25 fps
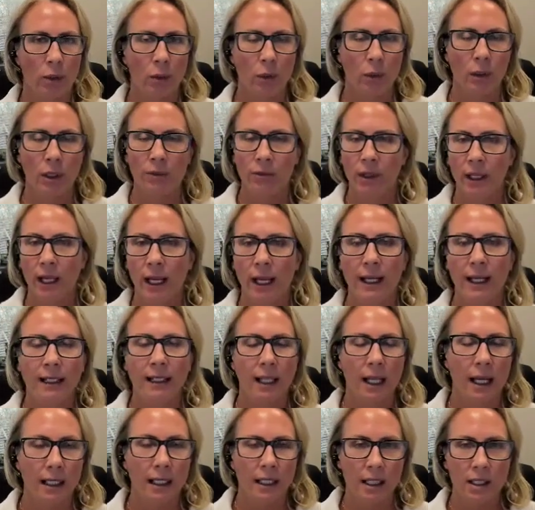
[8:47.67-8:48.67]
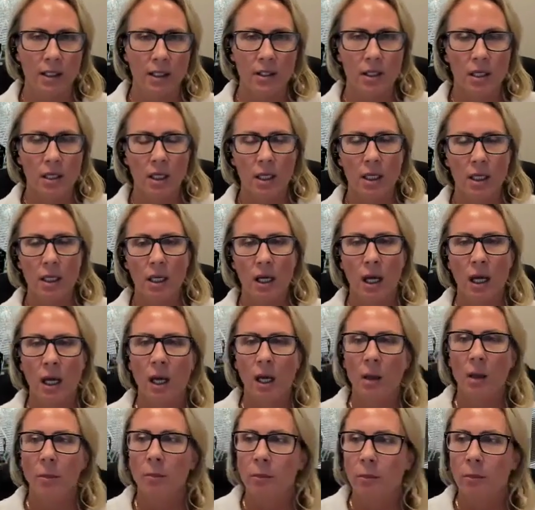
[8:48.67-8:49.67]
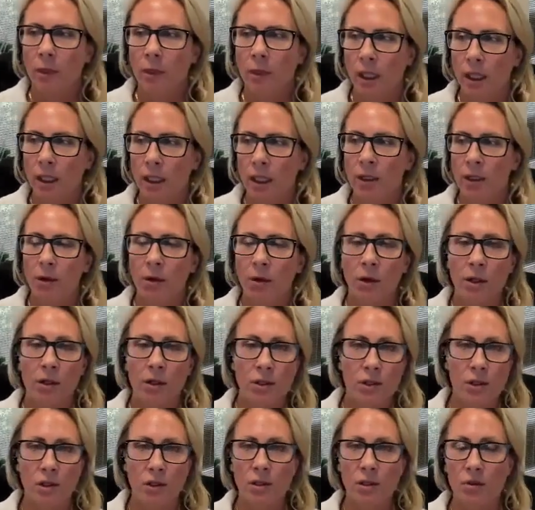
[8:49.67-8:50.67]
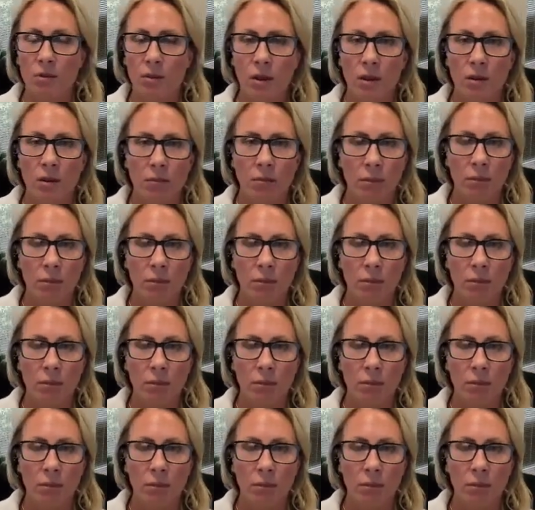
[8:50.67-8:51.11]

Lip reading: whatever the headline is. Either it's just